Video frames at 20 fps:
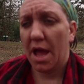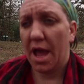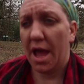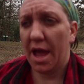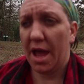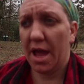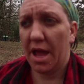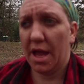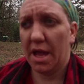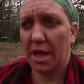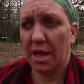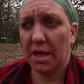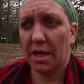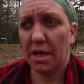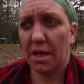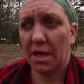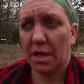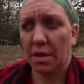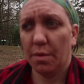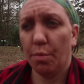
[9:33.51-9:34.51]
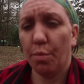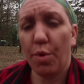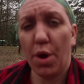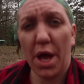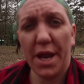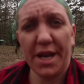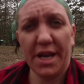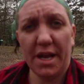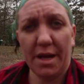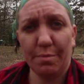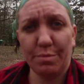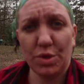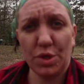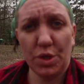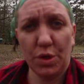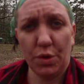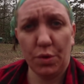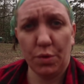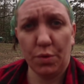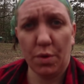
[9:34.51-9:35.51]
I brought it up
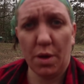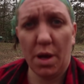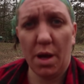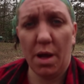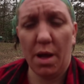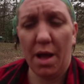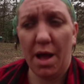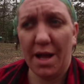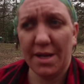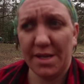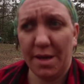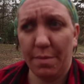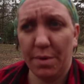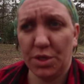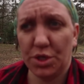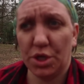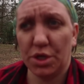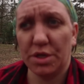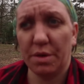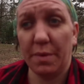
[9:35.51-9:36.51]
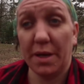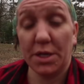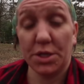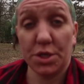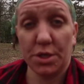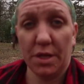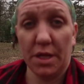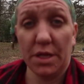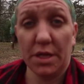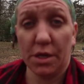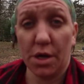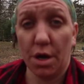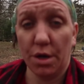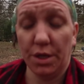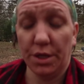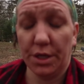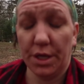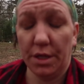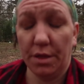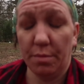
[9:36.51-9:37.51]
to a hot temperature to make sure that the
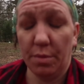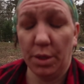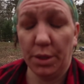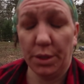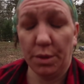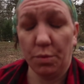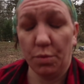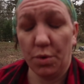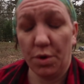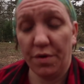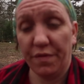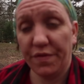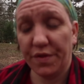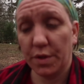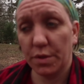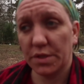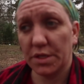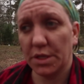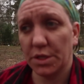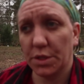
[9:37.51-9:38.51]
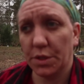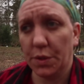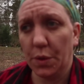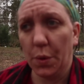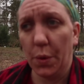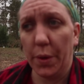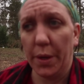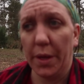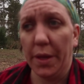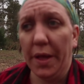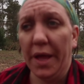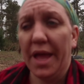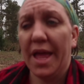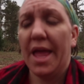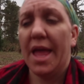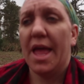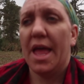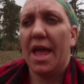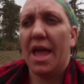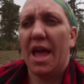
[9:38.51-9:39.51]
garlic and the mullion were infused into the oil,
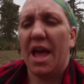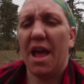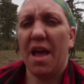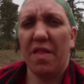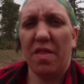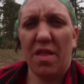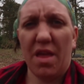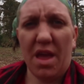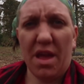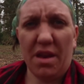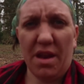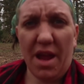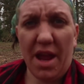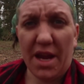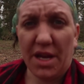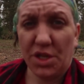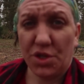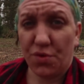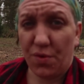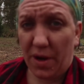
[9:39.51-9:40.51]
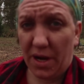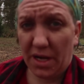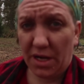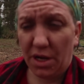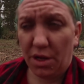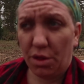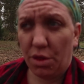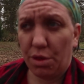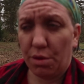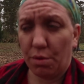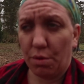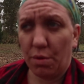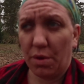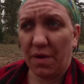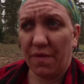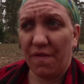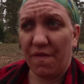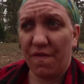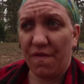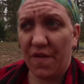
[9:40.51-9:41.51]
and then I drained it through
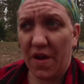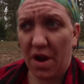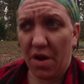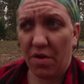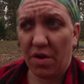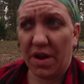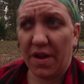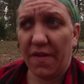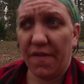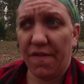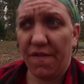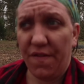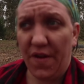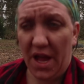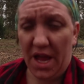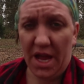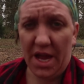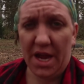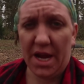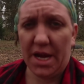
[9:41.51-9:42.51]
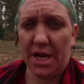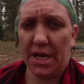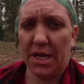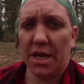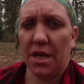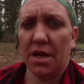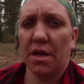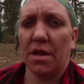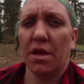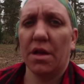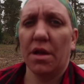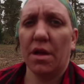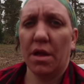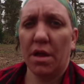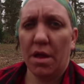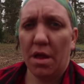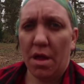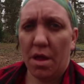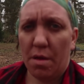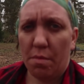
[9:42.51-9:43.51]
a very fine
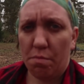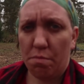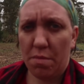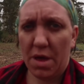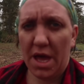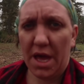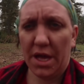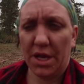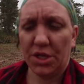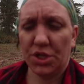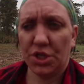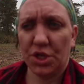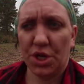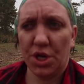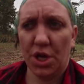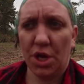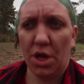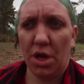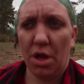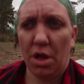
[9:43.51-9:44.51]
mesh